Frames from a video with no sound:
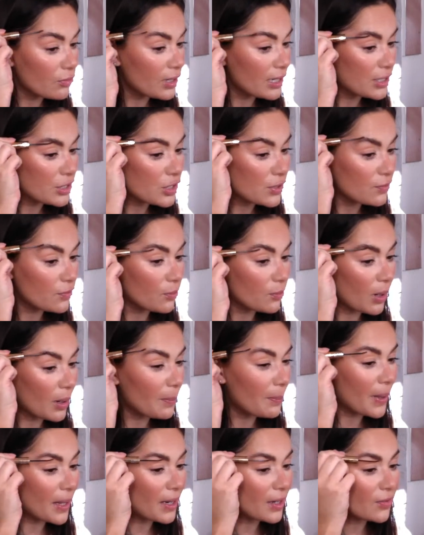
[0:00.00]
reaching for my
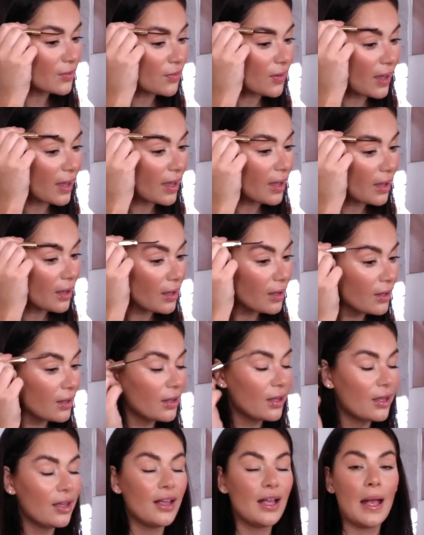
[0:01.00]
Benefit
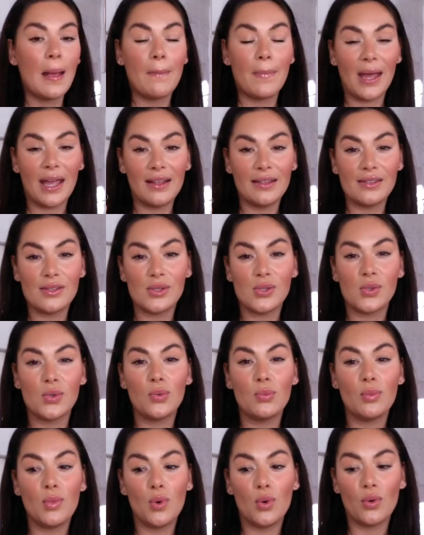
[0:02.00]
pencil
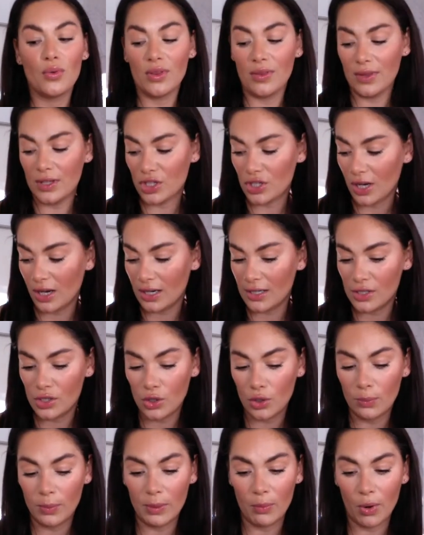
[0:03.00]
more than the Charlotte
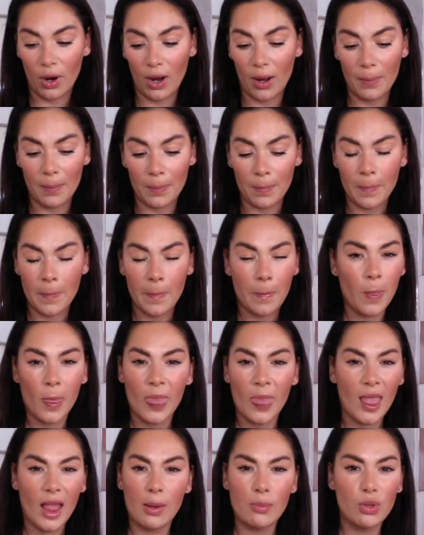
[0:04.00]
Tilbury one. I'm
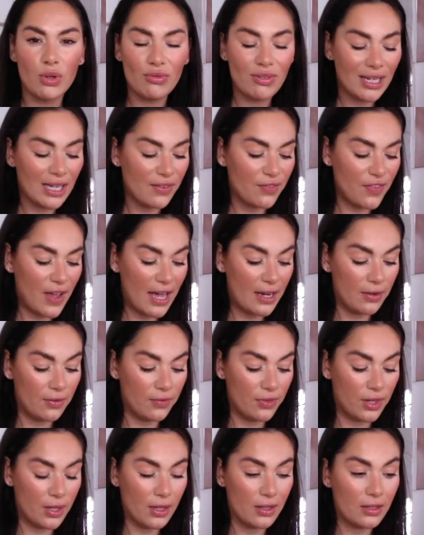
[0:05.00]
not really a fan of
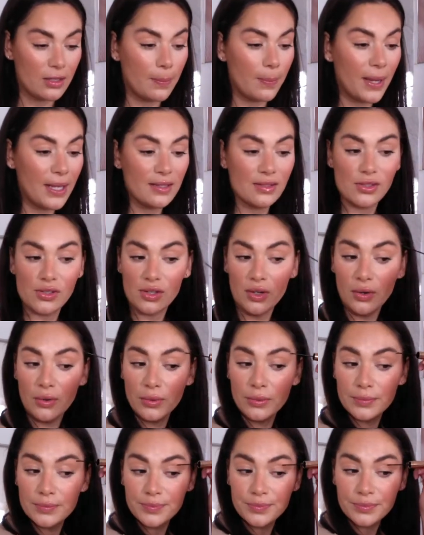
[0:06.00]
the
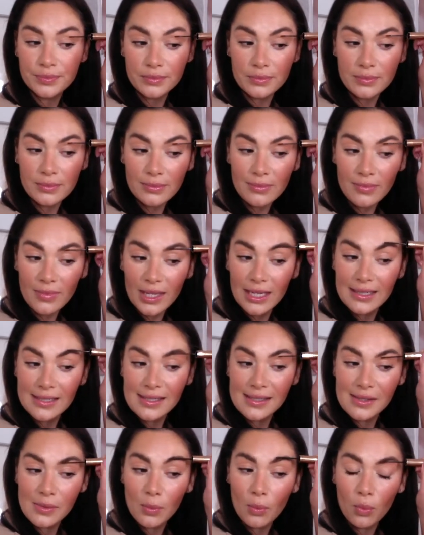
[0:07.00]
pencil. It
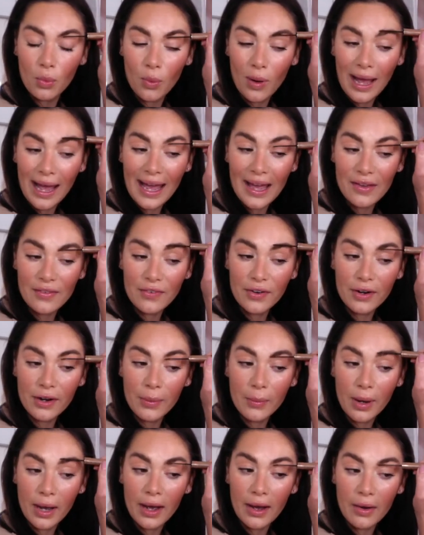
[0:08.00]
doesn't wear very
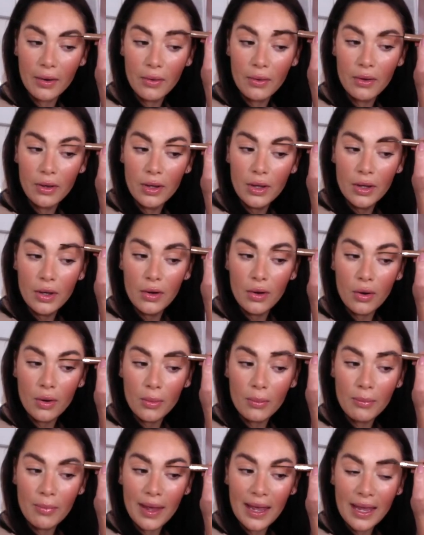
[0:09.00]
well
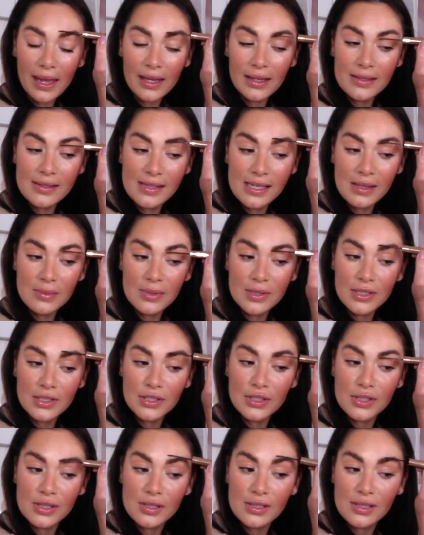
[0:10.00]
on me. It seems to
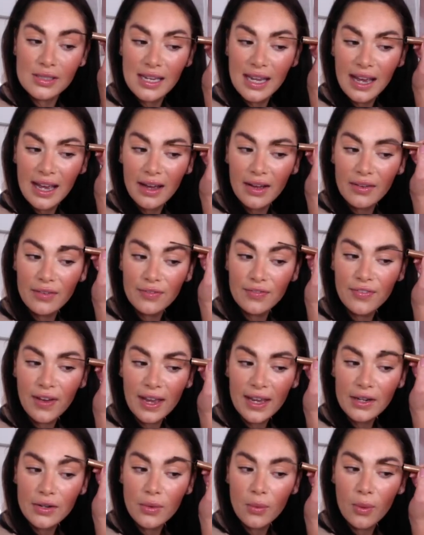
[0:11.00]
just, yeah,
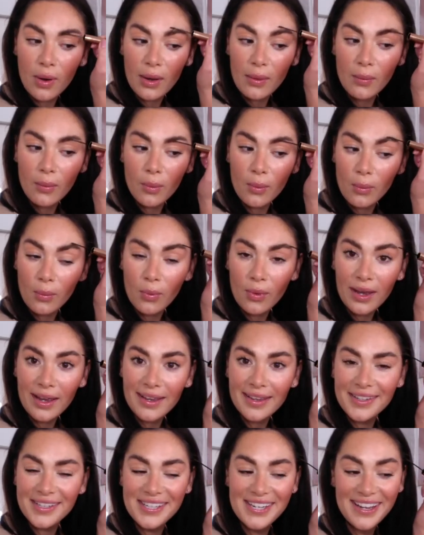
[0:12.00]
fade quite
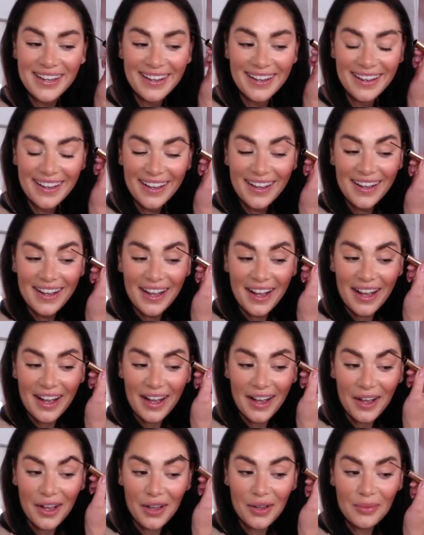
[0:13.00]
weird. So
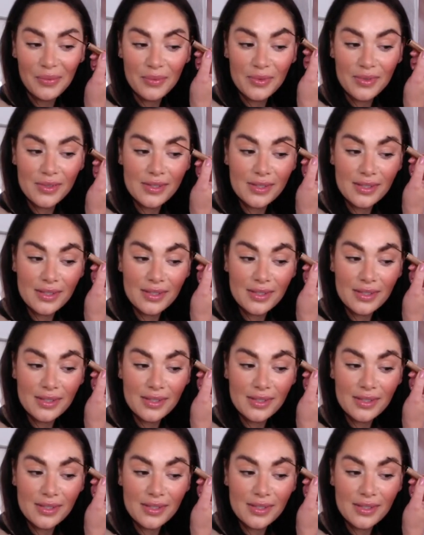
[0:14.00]
I